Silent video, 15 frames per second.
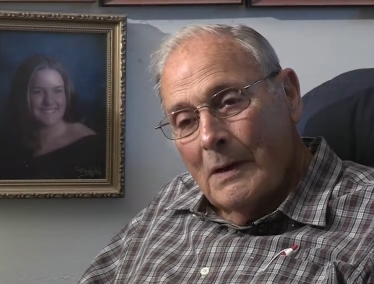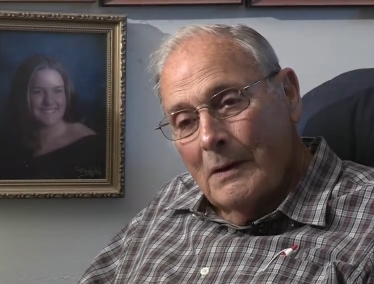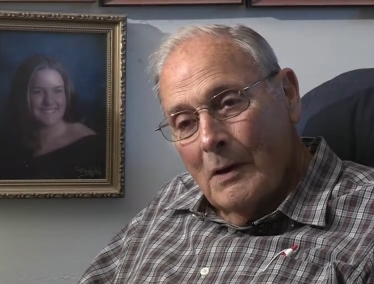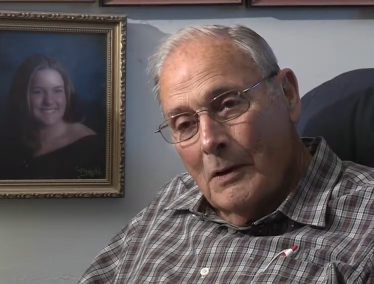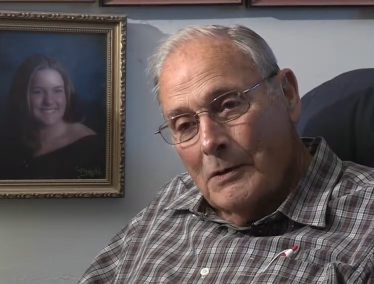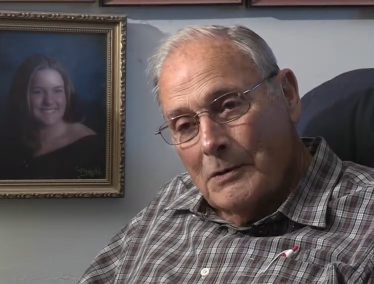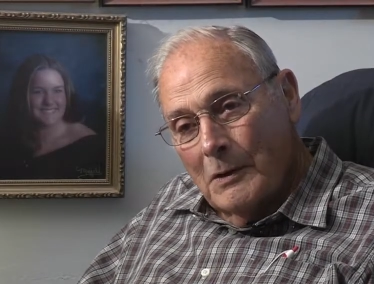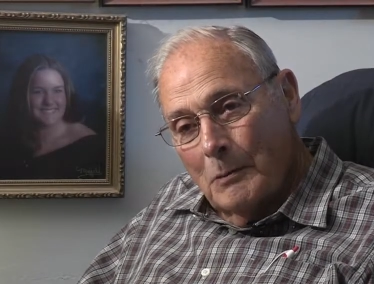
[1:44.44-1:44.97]

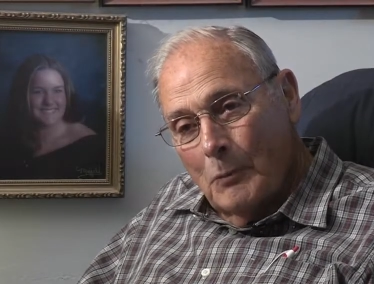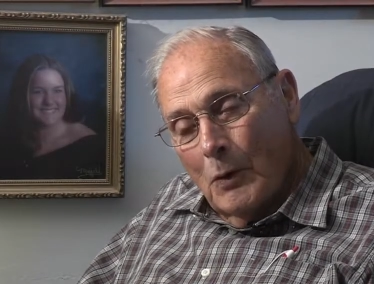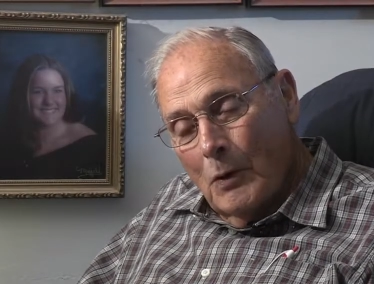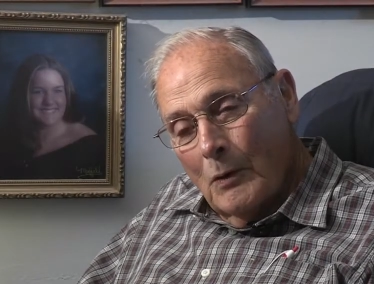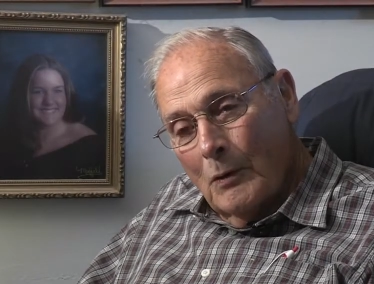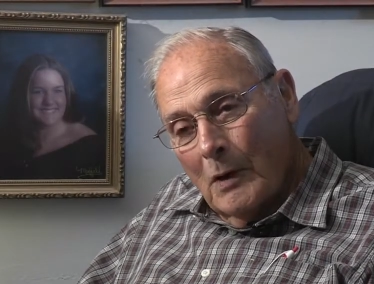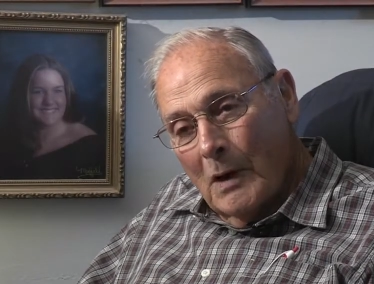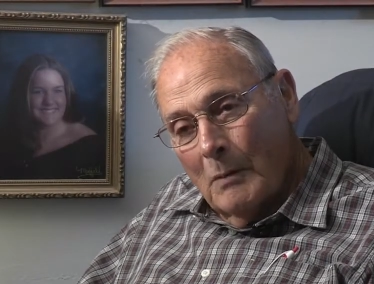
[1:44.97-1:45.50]
Speaker 1: nursing
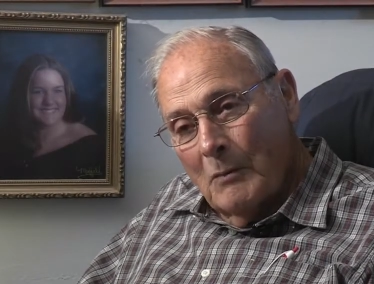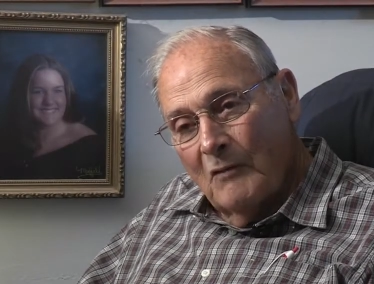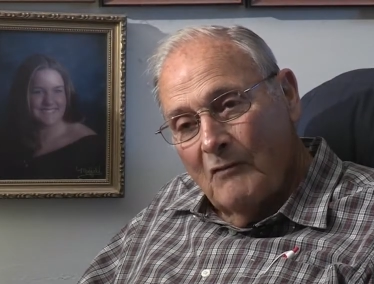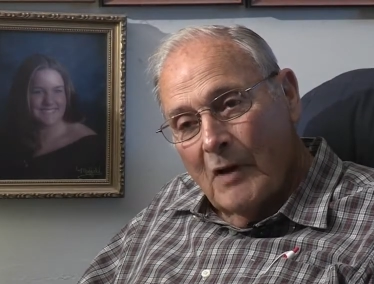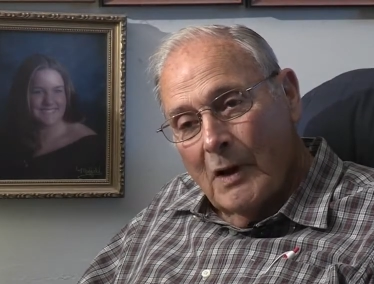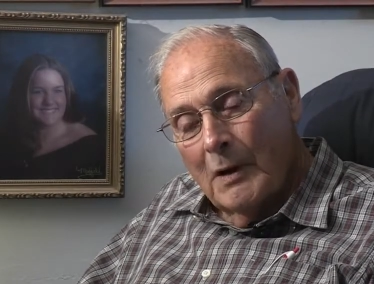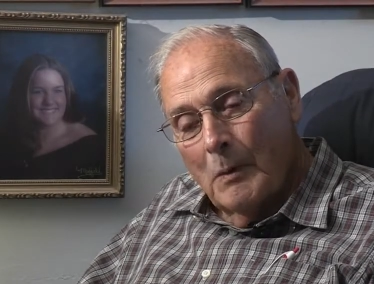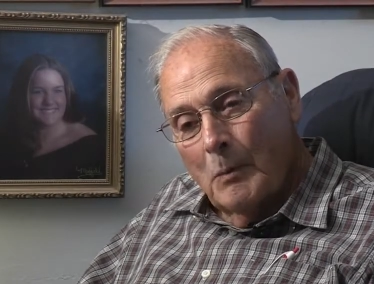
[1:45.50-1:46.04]
program at
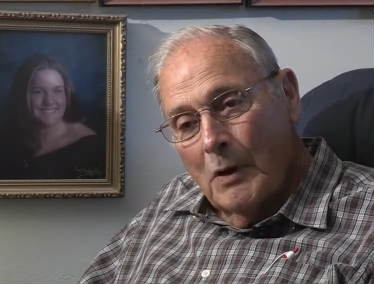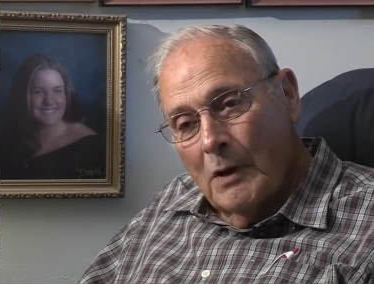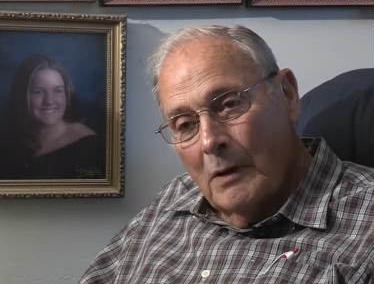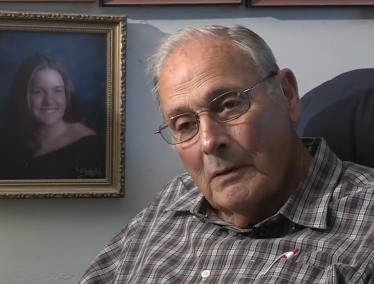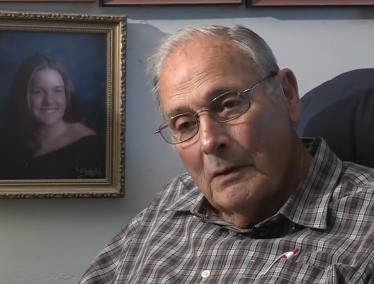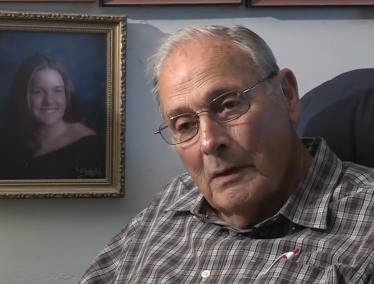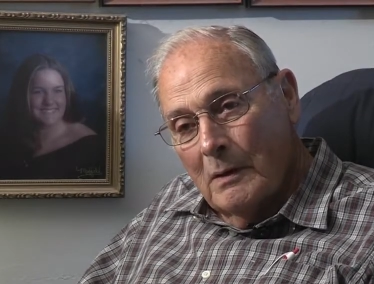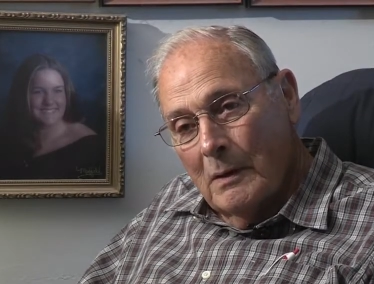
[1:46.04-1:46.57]

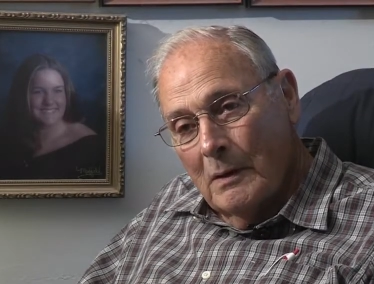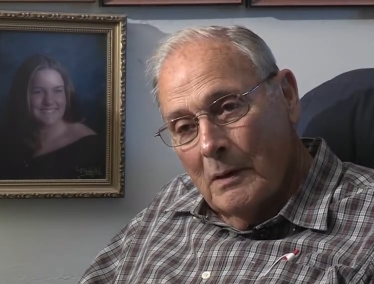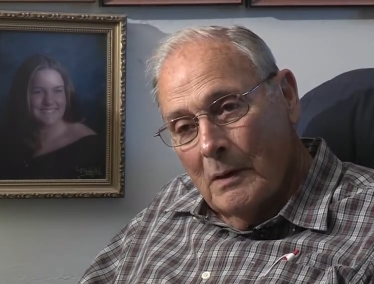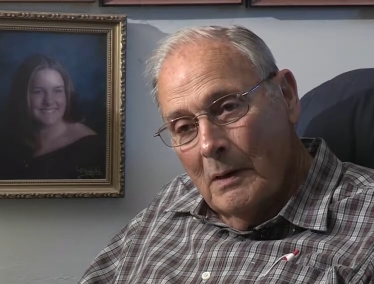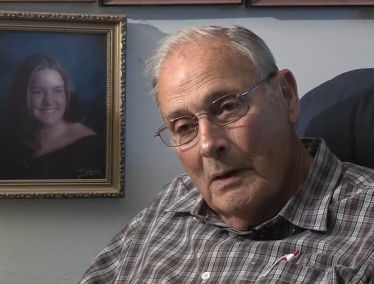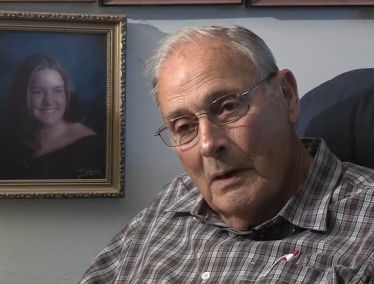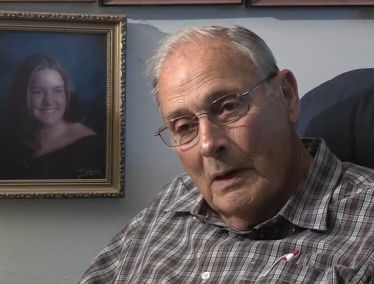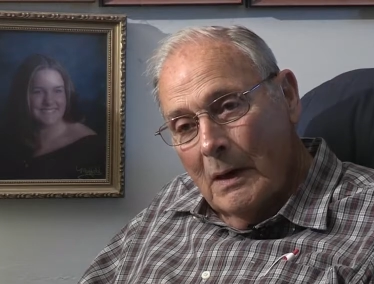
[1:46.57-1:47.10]
Vanderbilt,
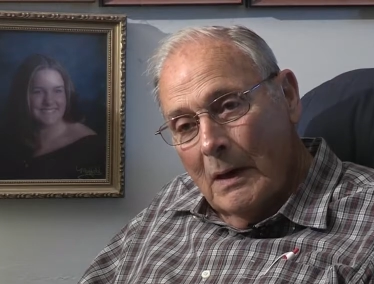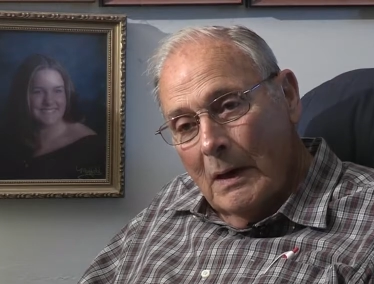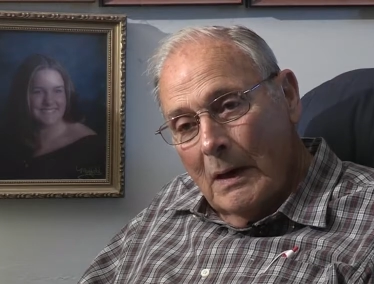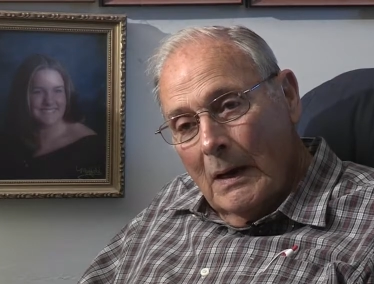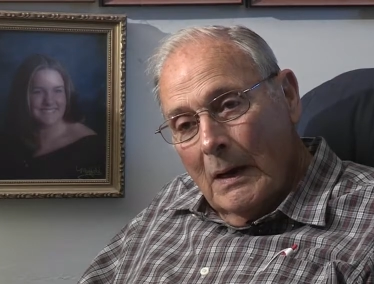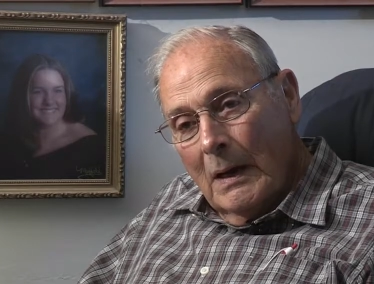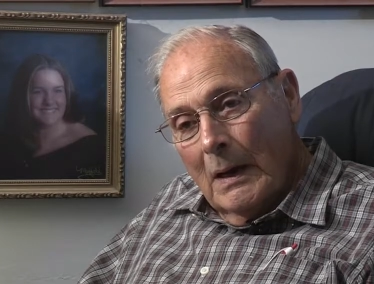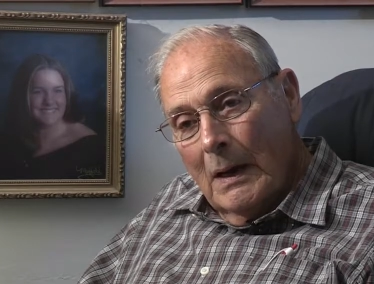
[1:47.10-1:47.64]

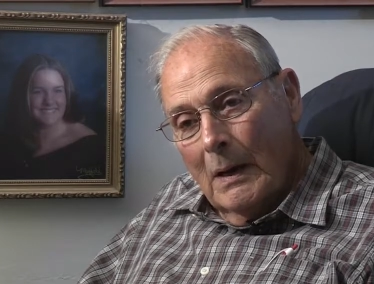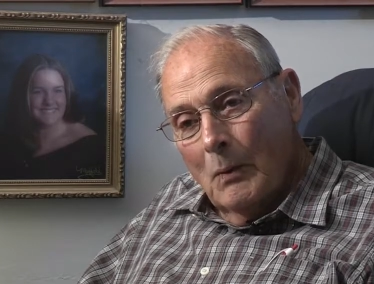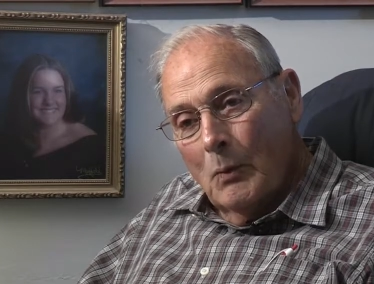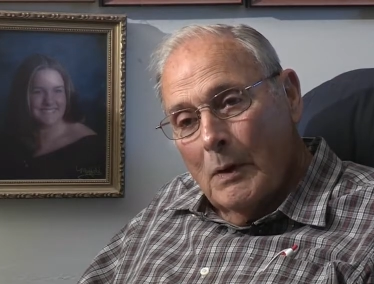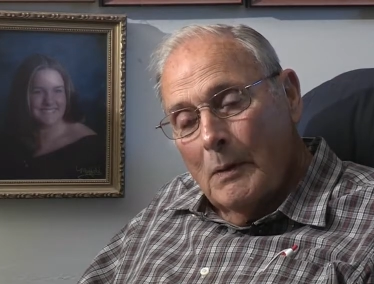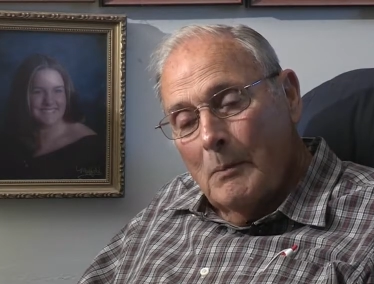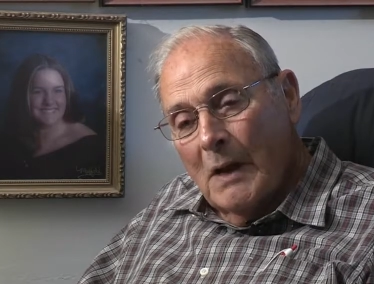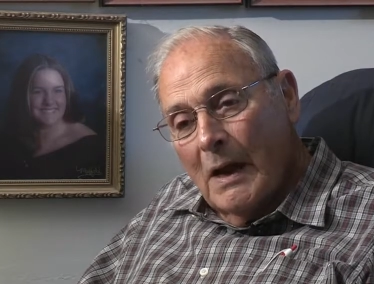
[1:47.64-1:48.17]
and
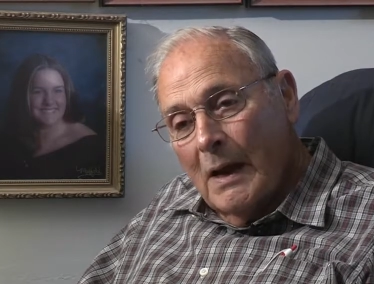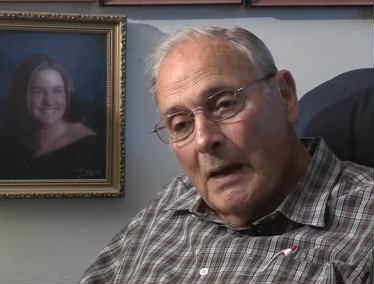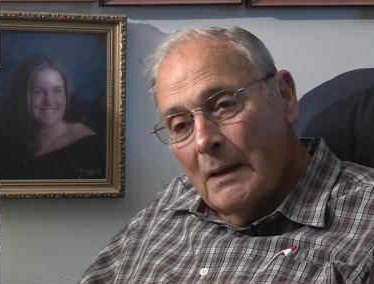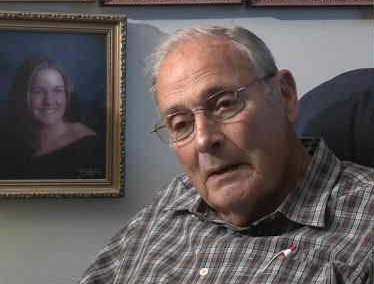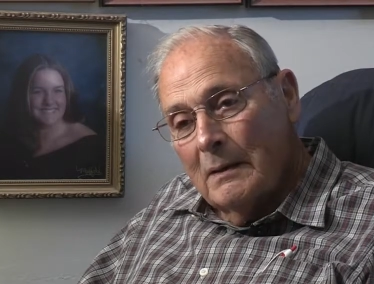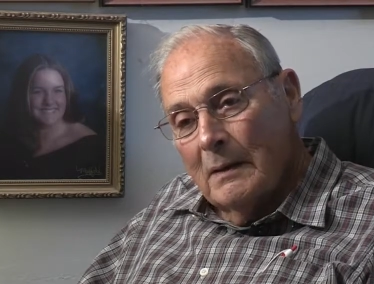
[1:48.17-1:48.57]
we met